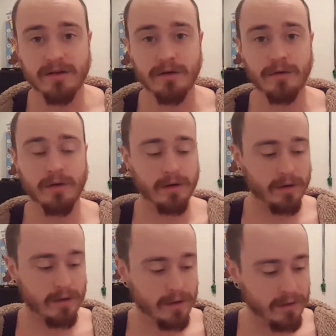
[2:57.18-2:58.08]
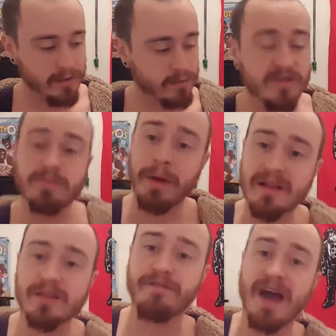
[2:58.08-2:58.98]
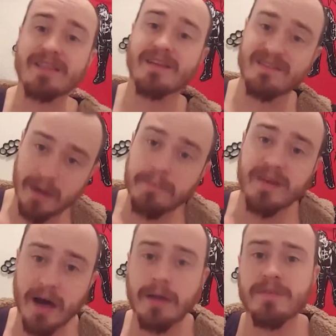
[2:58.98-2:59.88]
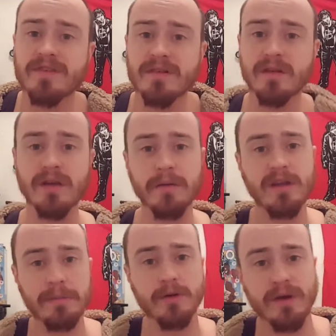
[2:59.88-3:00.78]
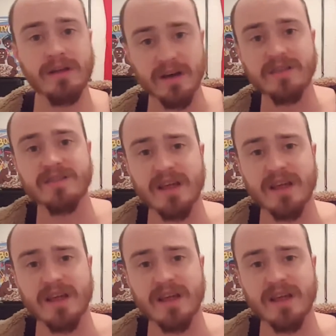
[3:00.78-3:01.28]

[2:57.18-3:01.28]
to respect the fact that sometimes the WWE does